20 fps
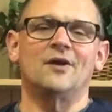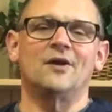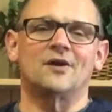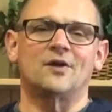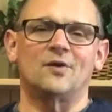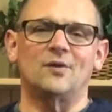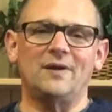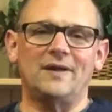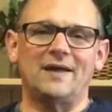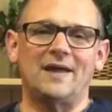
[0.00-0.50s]

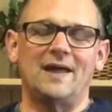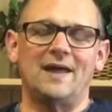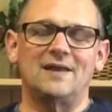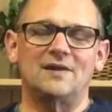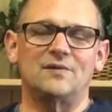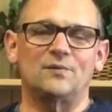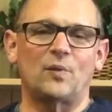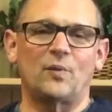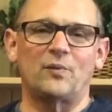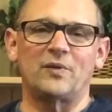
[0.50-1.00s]
Go ahead,
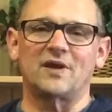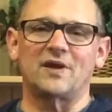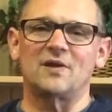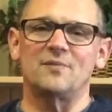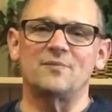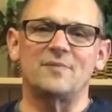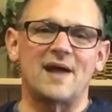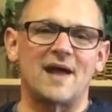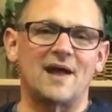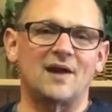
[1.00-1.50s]
and when we
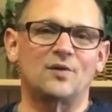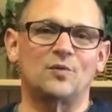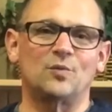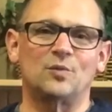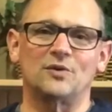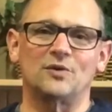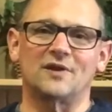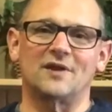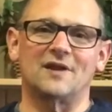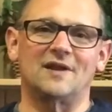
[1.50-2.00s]
come back,
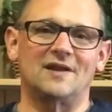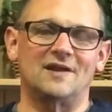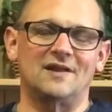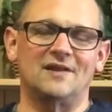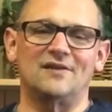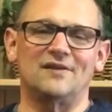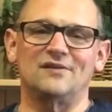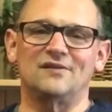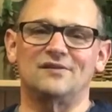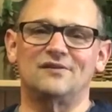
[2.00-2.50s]
we'll get
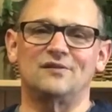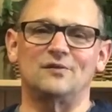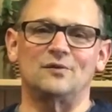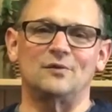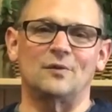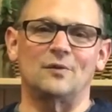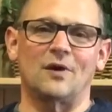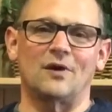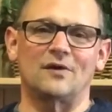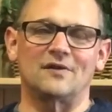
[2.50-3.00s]

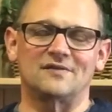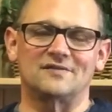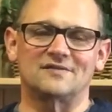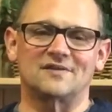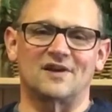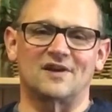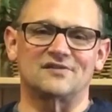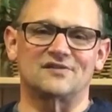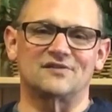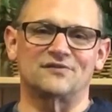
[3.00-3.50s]
into our
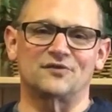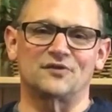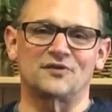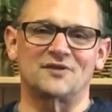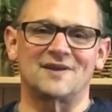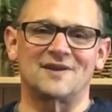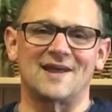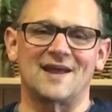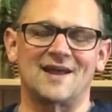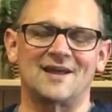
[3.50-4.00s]
discussion for the
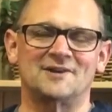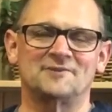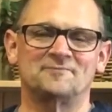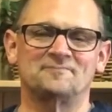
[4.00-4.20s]
day.